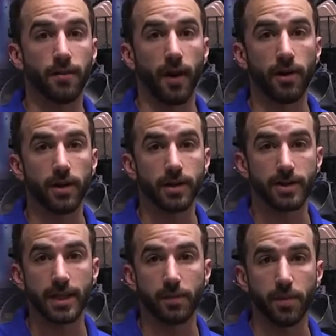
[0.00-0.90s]
very
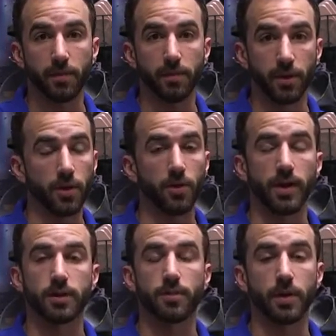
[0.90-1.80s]
deep blue.
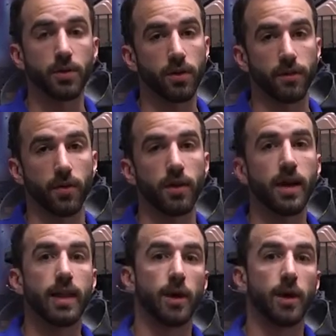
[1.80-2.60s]
It's beautiful.